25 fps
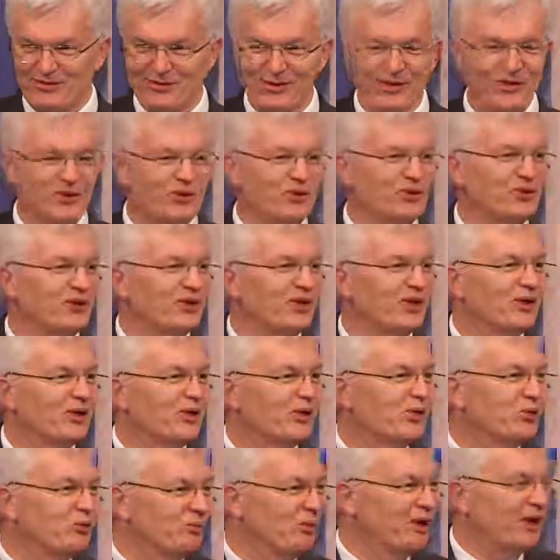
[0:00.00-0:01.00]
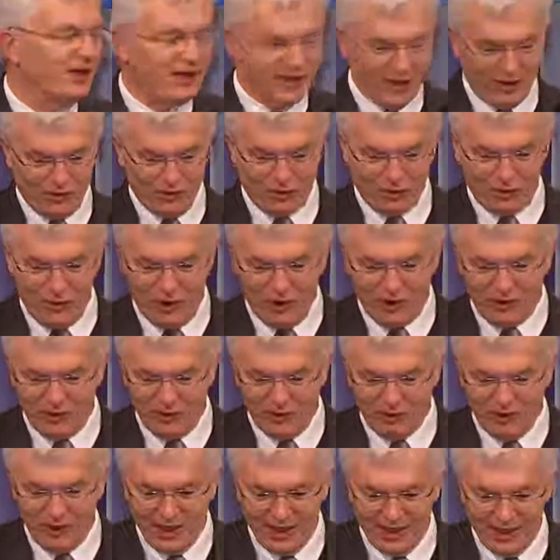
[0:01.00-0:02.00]
venue, who make us
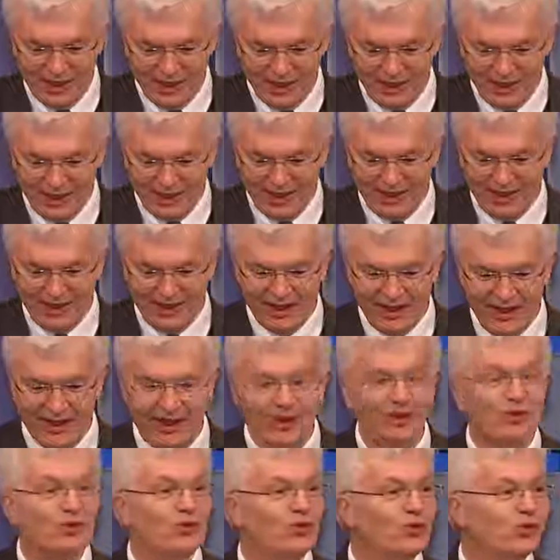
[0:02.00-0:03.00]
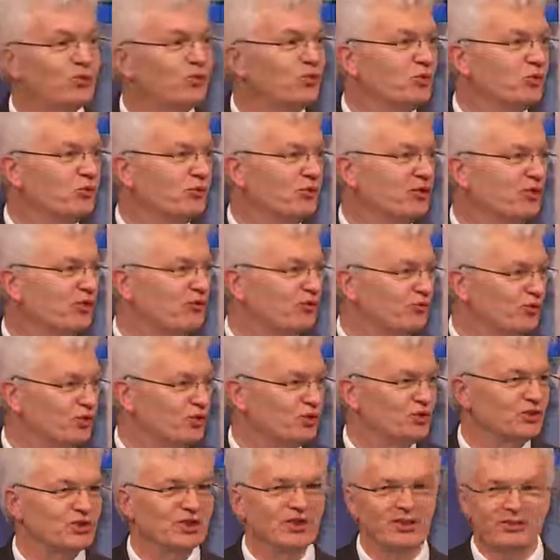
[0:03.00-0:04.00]
welcome, and who will be the
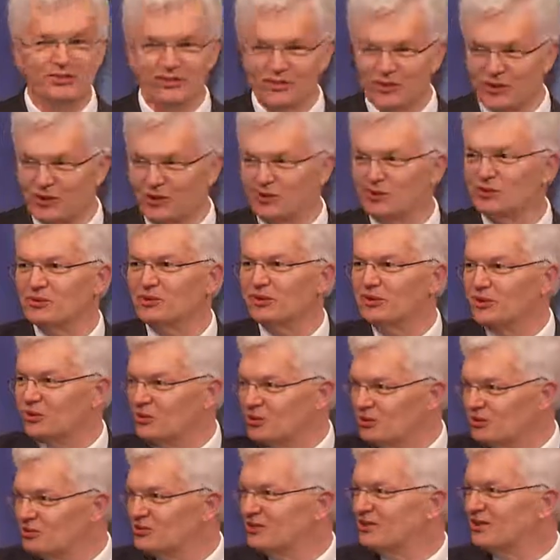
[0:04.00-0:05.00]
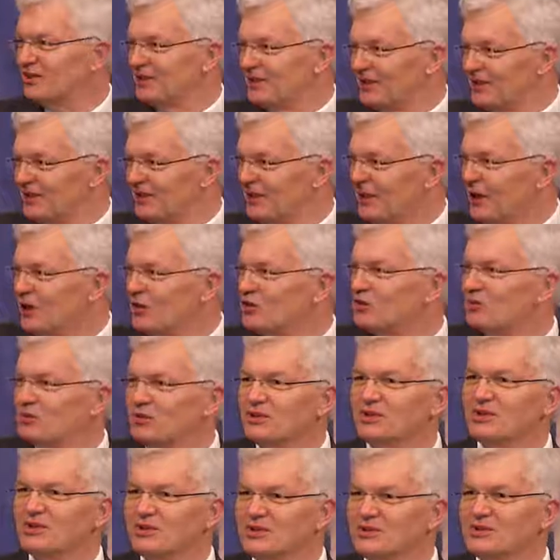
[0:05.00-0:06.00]
future, so whose
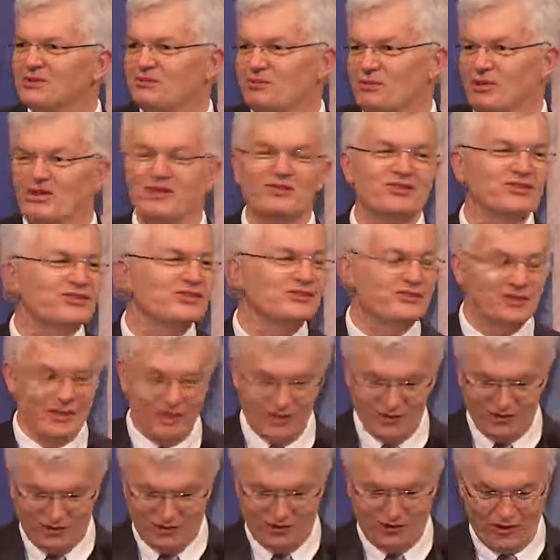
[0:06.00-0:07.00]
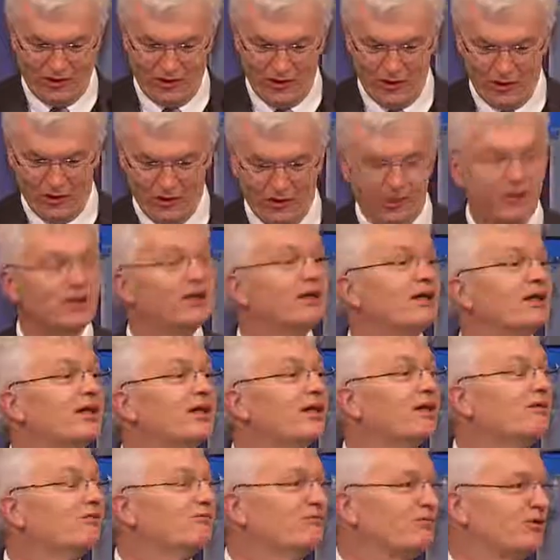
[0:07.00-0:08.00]
engagement in this process is so
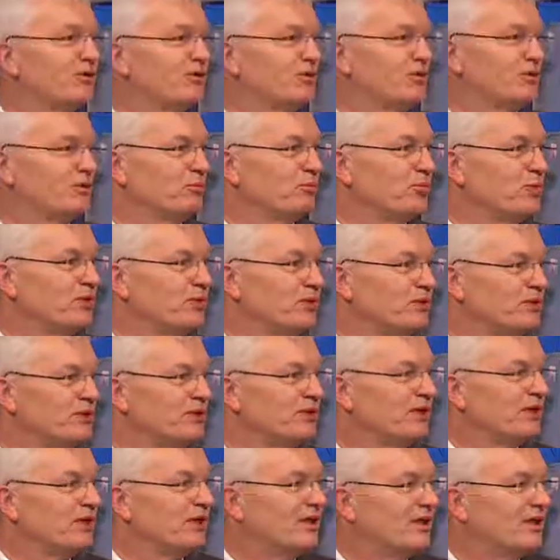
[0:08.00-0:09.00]
very important.